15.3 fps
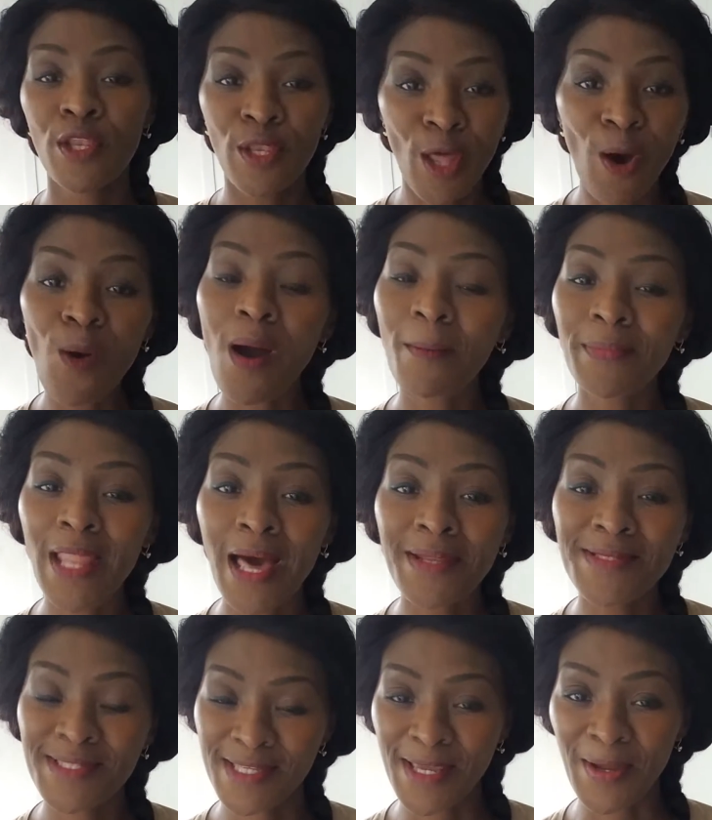No, I'm
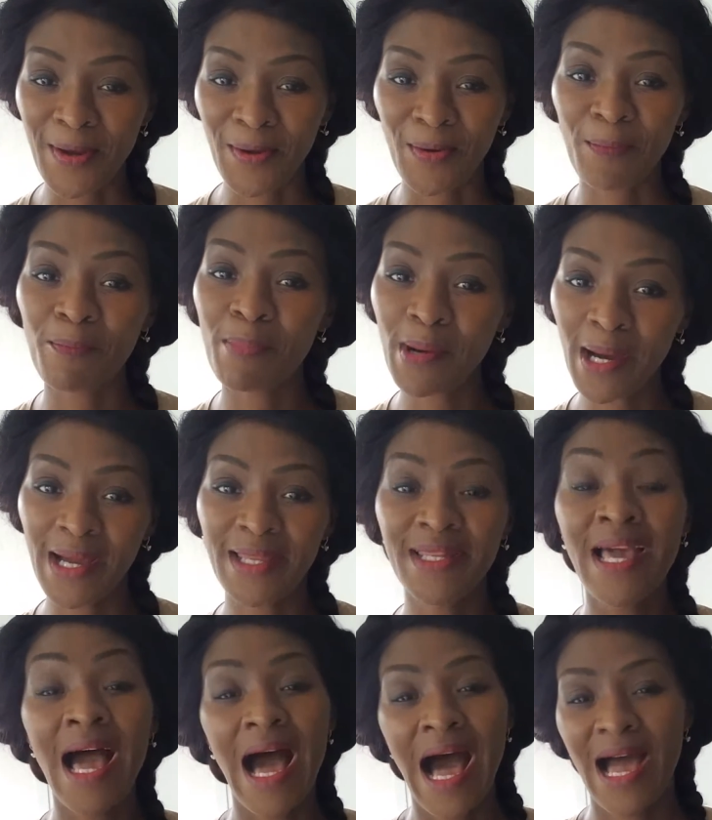not a singer, but